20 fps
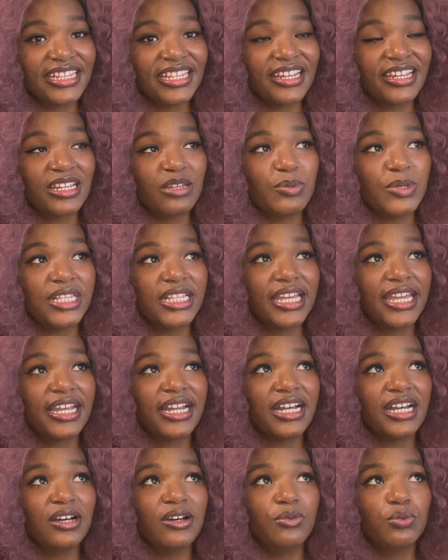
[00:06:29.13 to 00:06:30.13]
There could be like
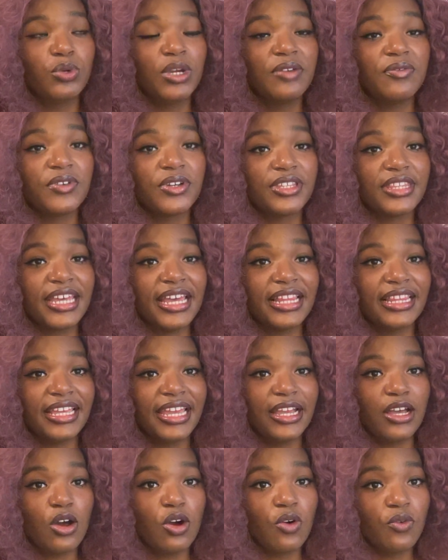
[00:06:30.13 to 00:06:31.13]
a river that
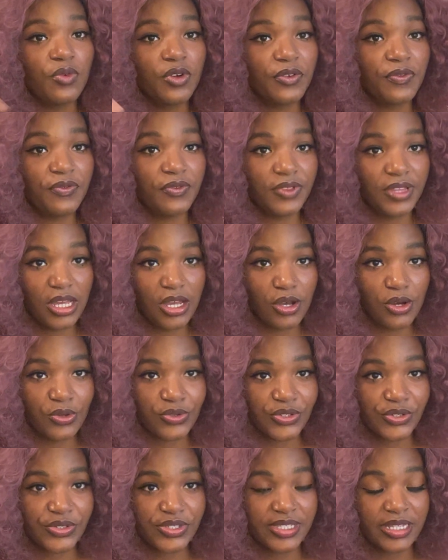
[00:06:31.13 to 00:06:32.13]
like
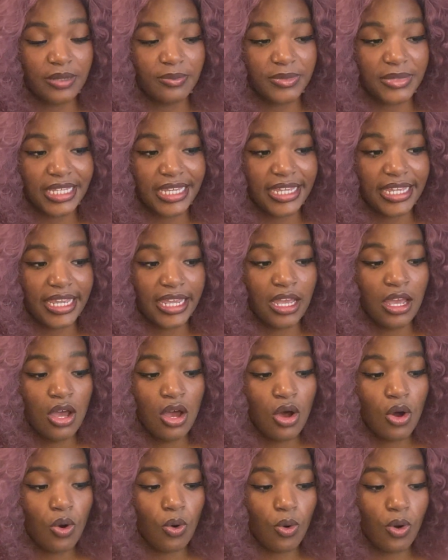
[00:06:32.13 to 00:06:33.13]
overflows or something,
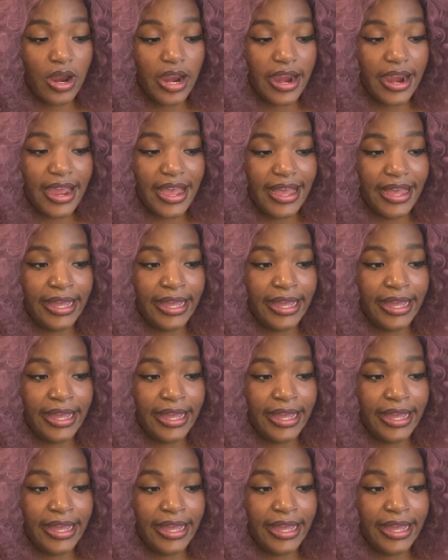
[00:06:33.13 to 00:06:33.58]
or